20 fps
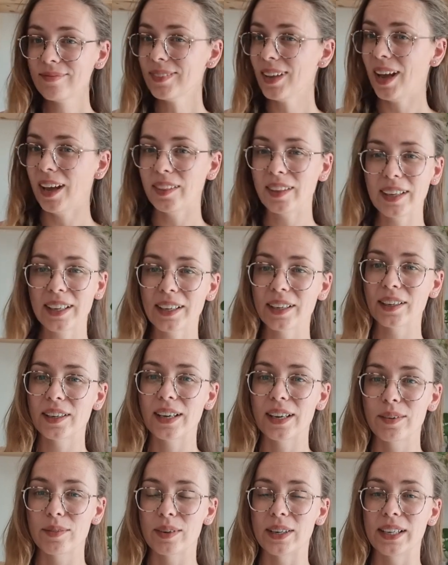I think
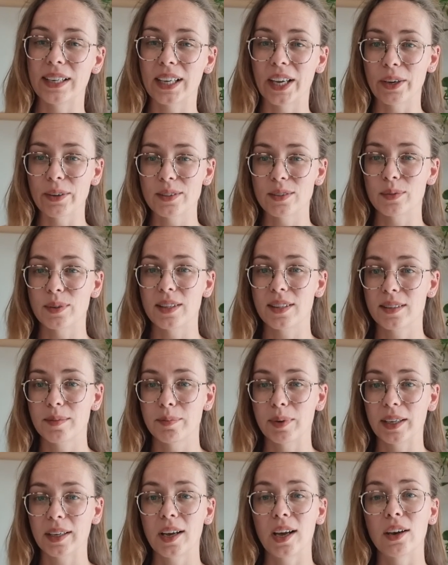it really goes with
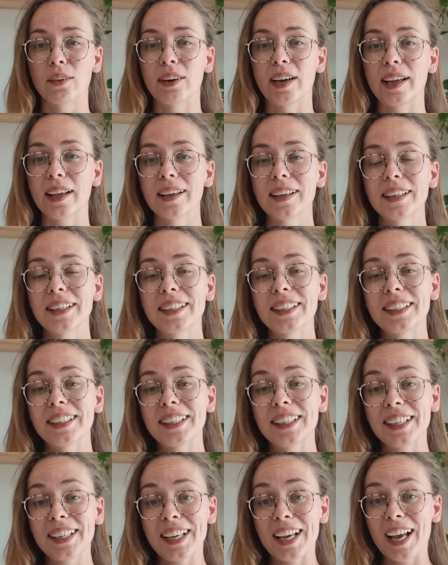my colouring,
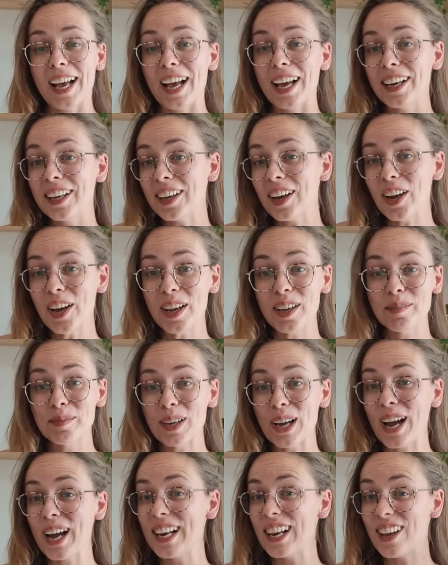and
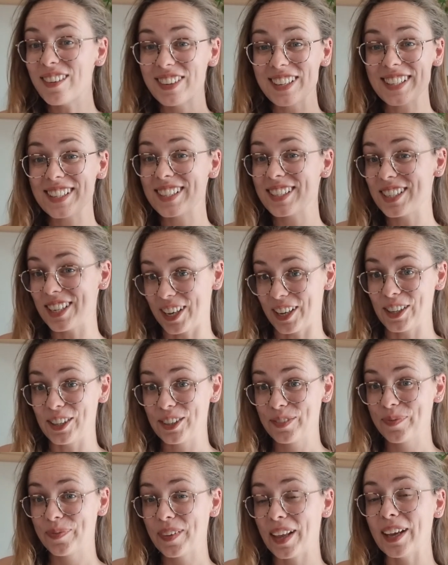I love it still.
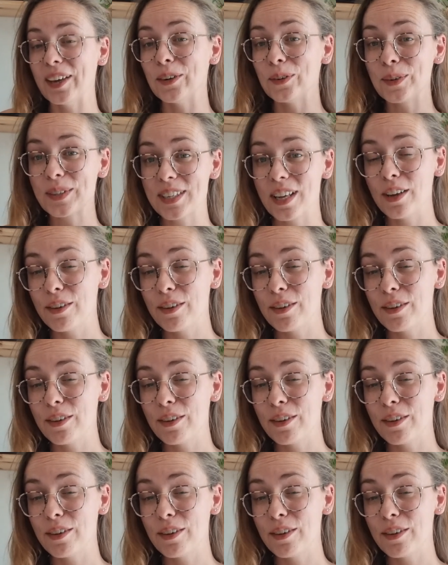It also